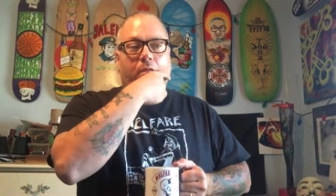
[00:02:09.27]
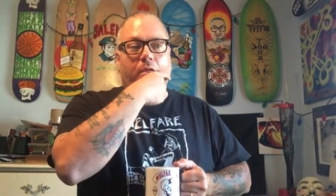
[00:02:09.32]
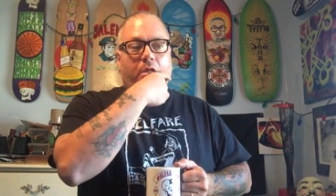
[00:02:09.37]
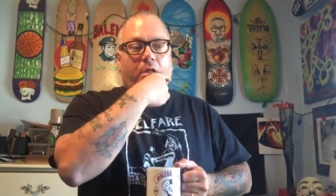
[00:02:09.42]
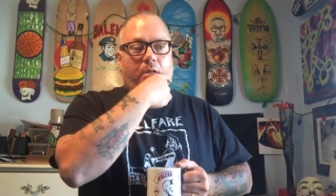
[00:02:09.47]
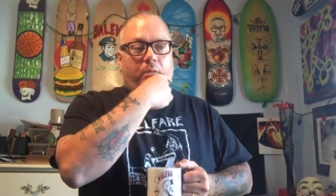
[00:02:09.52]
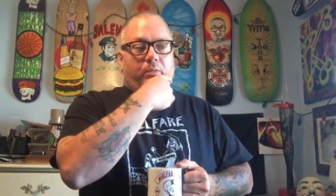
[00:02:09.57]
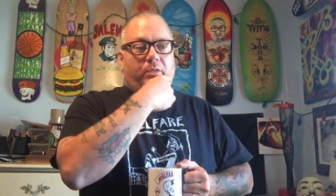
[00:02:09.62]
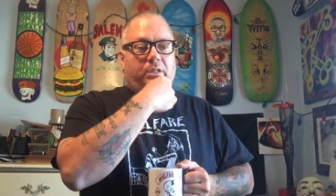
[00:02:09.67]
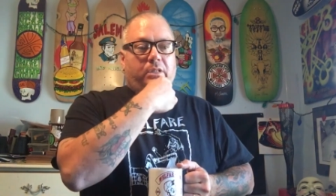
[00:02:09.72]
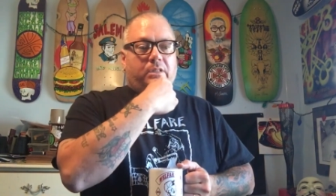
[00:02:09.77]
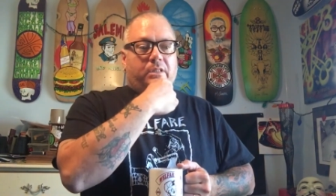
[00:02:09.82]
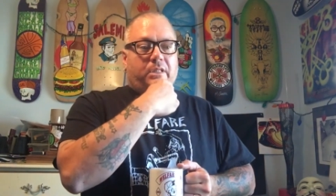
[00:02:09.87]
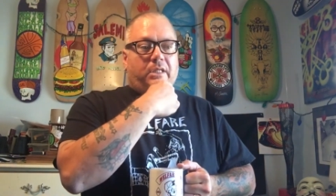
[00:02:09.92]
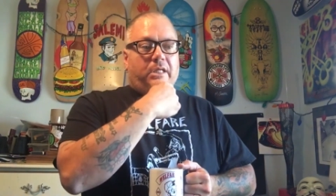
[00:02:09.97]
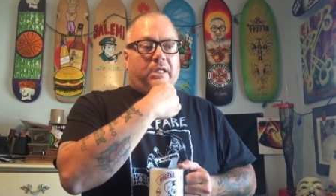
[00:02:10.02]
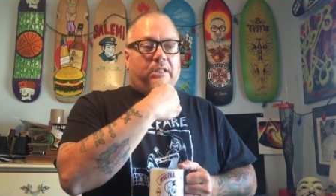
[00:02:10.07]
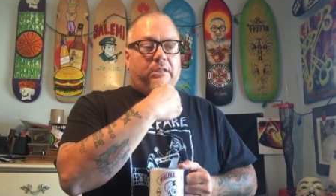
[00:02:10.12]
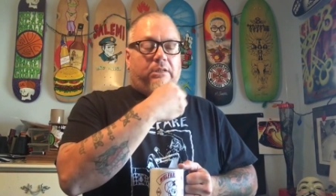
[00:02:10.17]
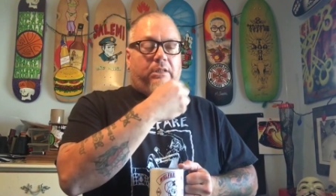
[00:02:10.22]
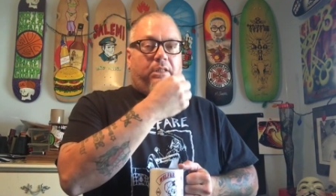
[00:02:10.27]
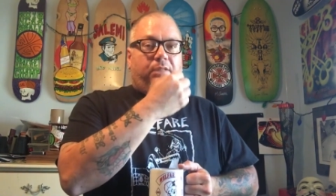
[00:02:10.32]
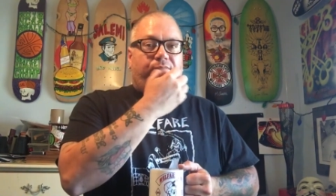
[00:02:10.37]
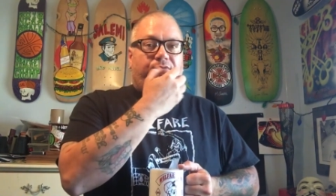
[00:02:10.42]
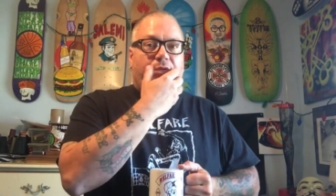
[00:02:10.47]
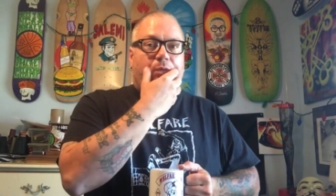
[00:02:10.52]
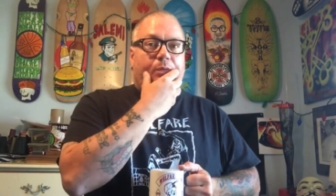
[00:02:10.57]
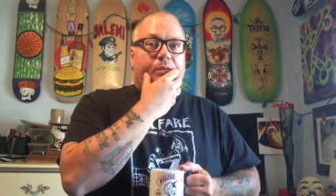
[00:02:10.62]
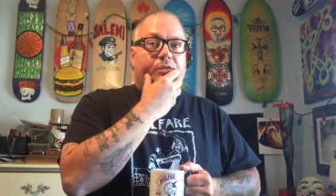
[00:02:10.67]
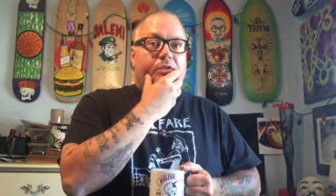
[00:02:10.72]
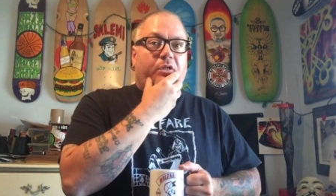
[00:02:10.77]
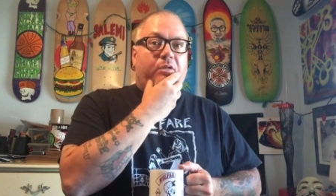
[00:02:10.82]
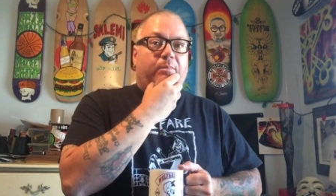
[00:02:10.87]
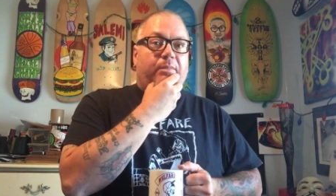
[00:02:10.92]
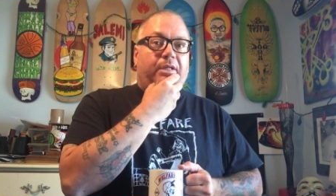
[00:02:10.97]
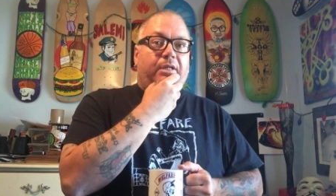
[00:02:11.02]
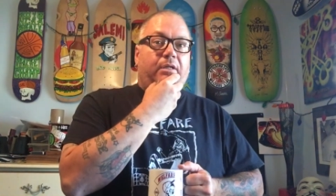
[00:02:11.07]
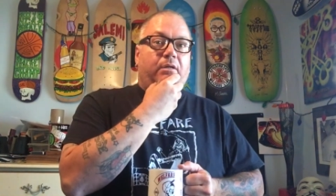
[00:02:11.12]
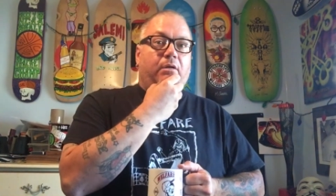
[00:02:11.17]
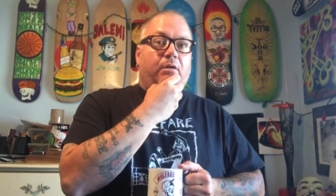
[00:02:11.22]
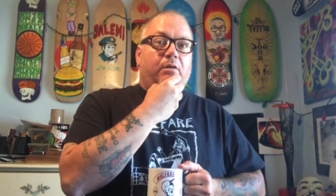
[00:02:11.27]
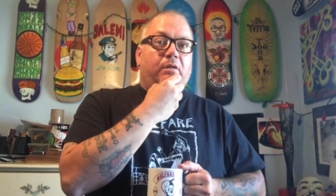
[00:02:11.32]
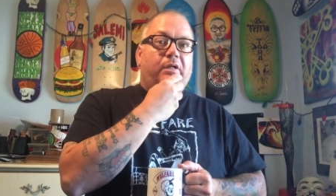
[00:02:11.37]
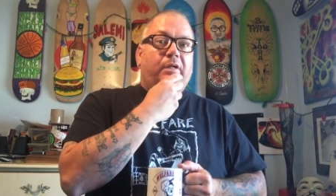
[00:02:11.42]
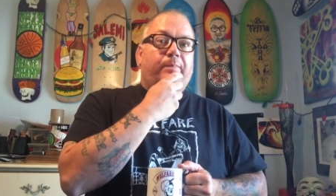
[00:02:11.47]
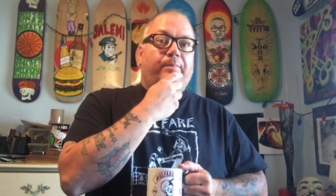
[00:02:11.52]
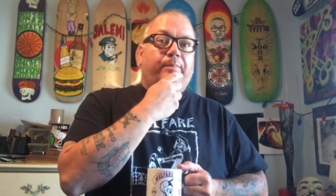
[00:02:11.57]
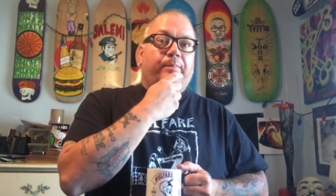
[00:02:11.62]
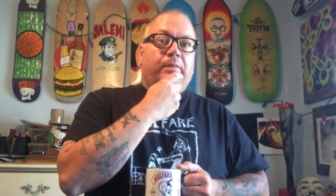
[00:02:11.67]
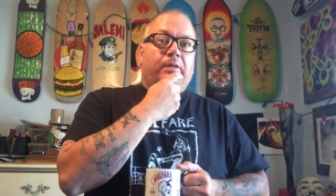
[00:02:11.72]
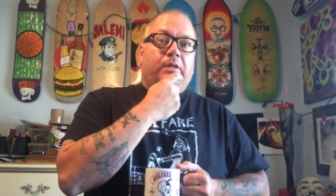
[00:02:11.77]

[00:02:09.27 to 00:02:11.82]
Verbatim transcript: he was uh, influence on me growing up.